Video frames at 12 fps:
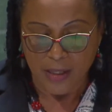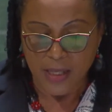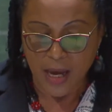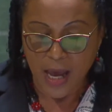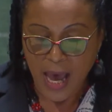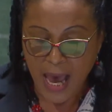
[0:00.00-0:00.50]

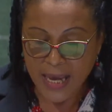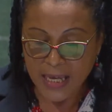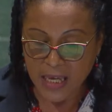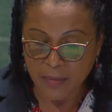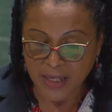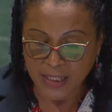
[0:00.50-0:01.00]
The
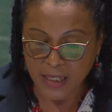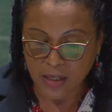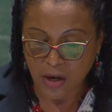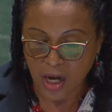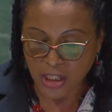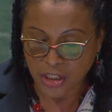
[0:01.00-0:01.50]
high-emitting
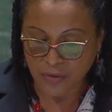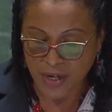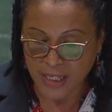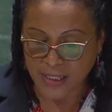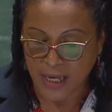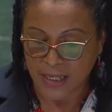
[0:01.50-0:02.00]

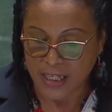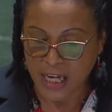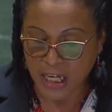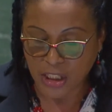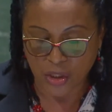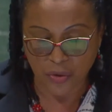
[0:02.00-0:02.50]
countries
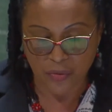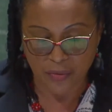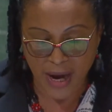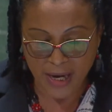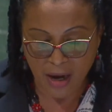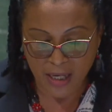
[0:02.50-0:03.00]
need to
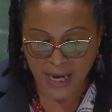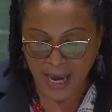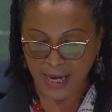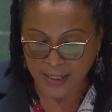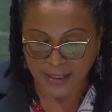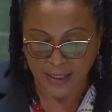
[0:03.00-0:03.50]

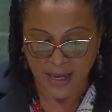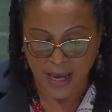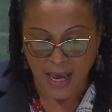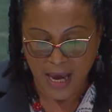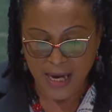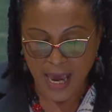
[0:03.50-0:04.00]
recognize
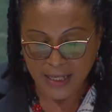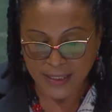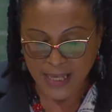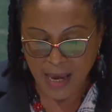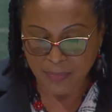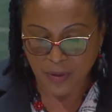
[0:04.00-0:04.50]
and
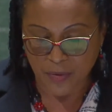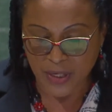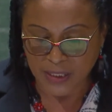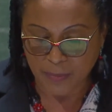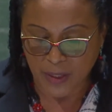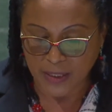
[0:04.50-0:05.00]
accept
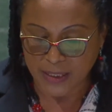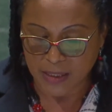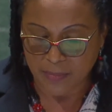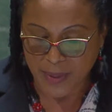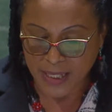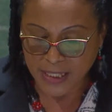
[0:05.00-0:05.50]

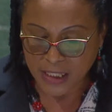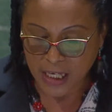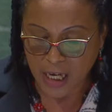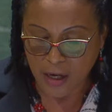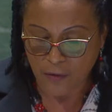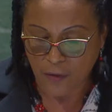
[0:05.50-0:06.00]

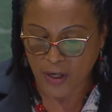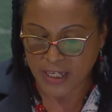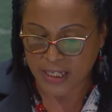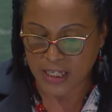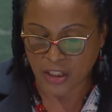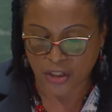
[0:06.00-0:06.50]
responsibility for
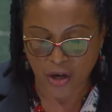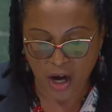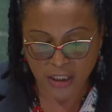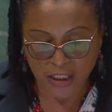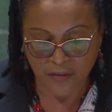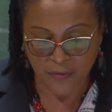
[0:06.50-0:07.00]
their
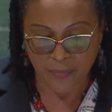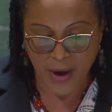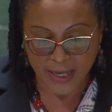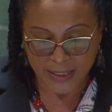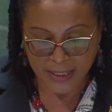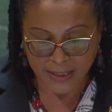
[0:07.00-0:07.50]
destructive
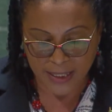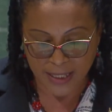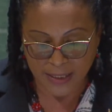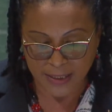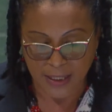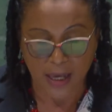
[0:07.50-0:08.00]

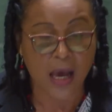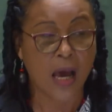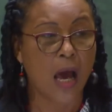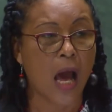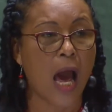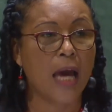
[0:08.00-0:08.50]
practices
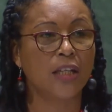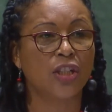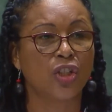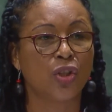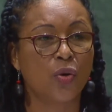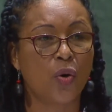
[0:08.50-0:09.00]
and
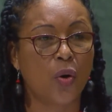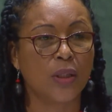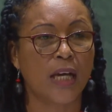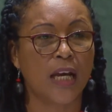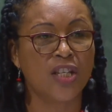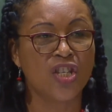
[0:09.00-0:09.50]
do
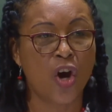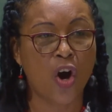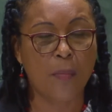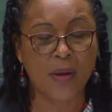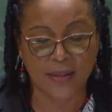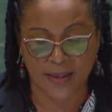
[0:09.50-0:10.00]
the
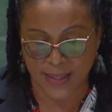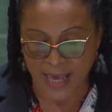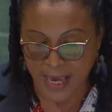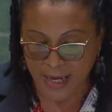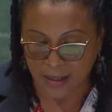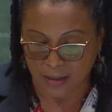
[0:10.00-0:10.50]
noble
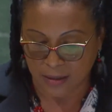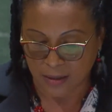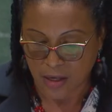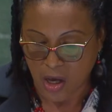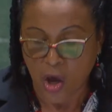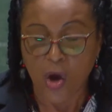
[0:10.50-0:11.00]
thing.
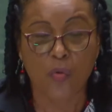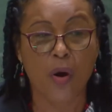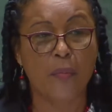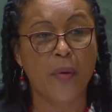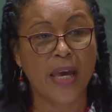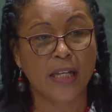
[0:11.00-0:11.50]

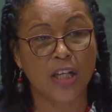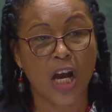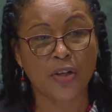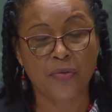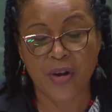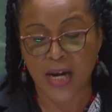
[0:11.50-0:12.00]
We will
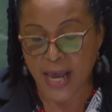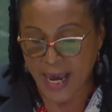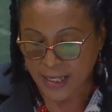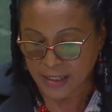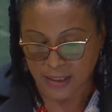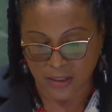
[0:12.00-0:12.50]
not
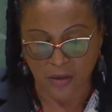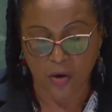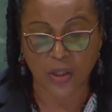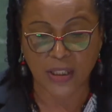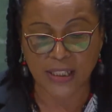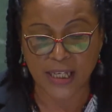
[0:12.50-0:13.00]
relent
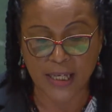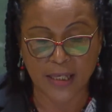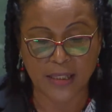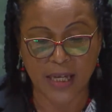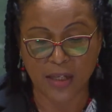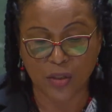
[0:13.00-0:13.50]

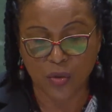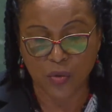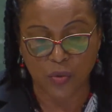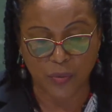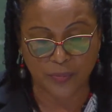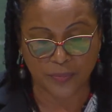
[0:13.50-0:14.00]
until they
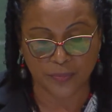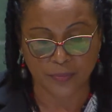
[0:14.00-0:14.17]
do.